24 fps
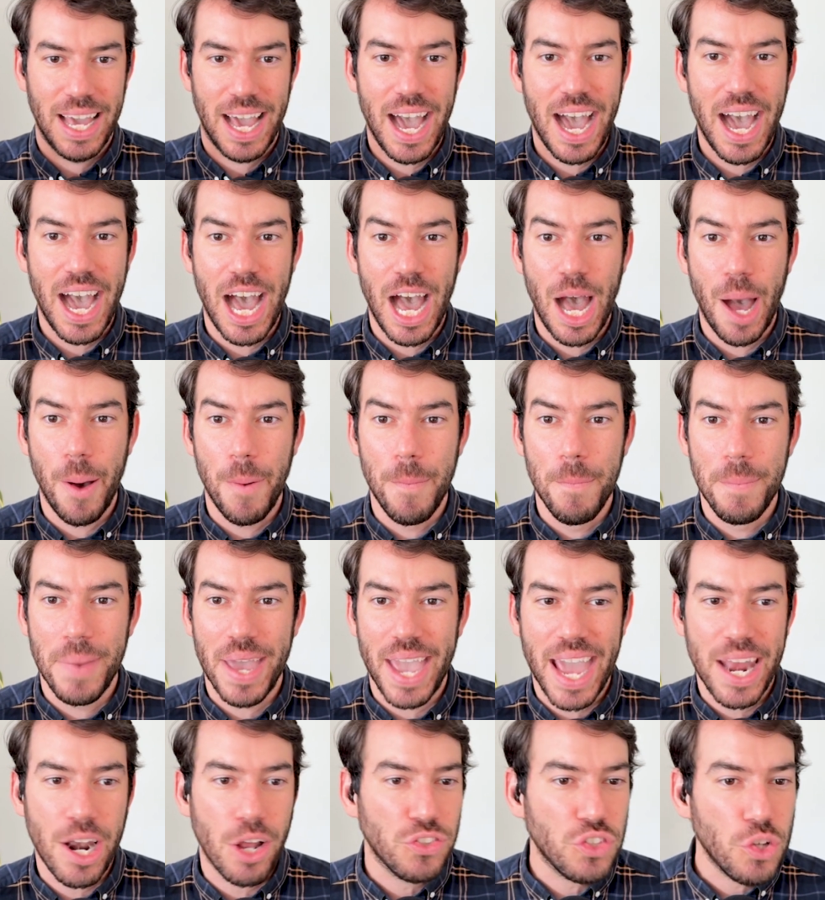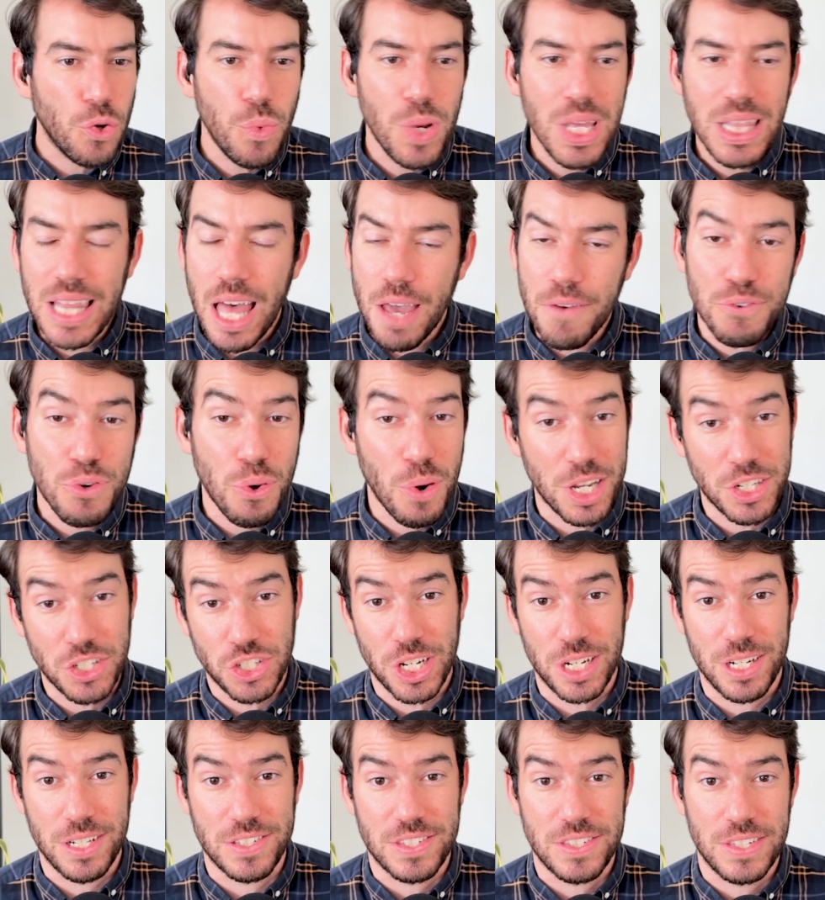And also we love
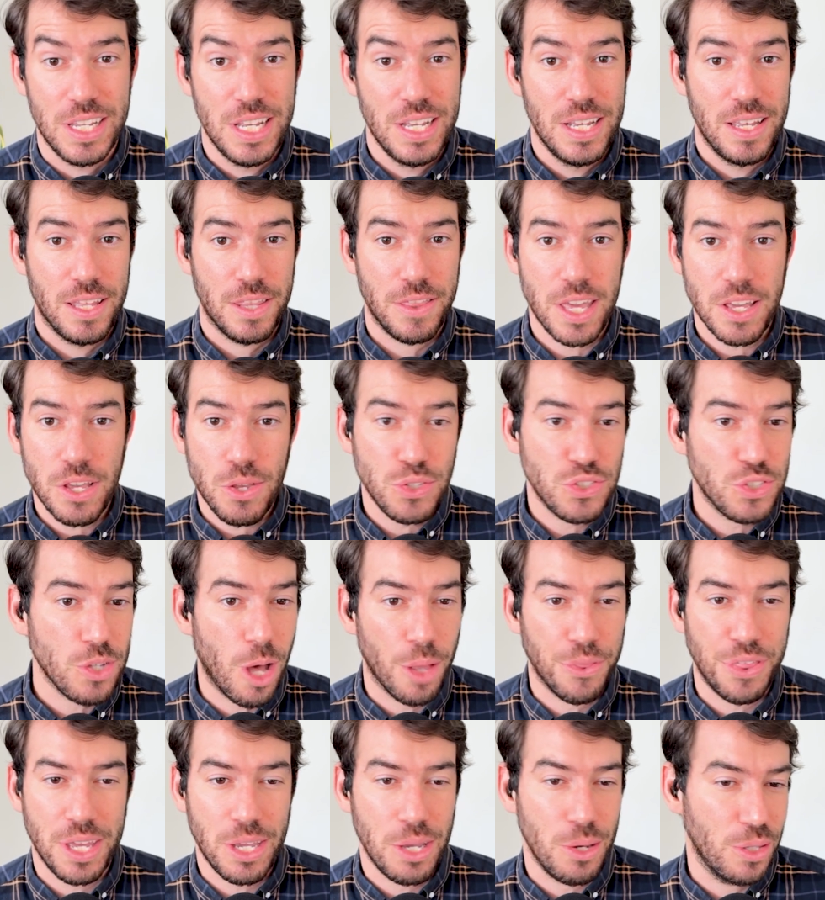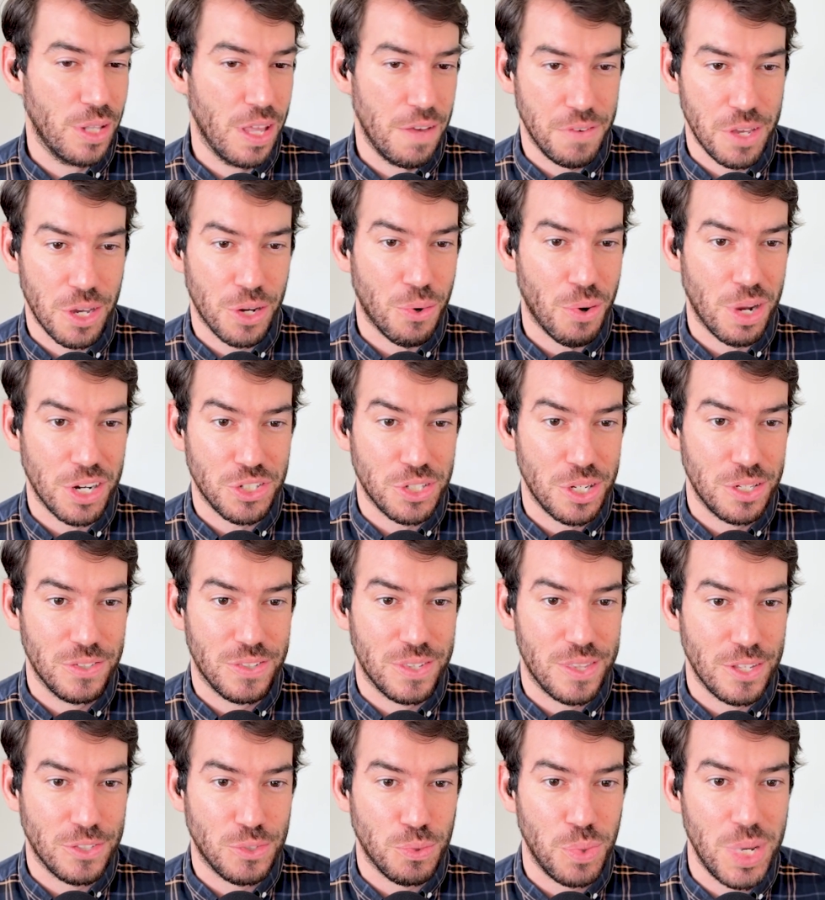questions. Thank you, Saul. Thank you, Olivia.
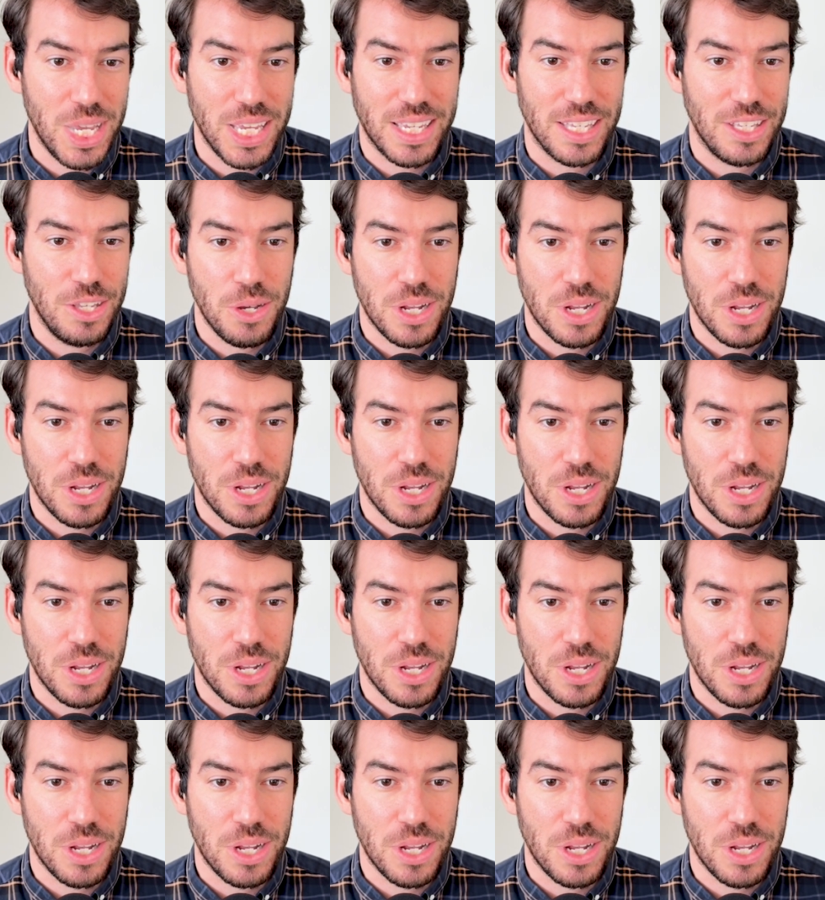Questions this week.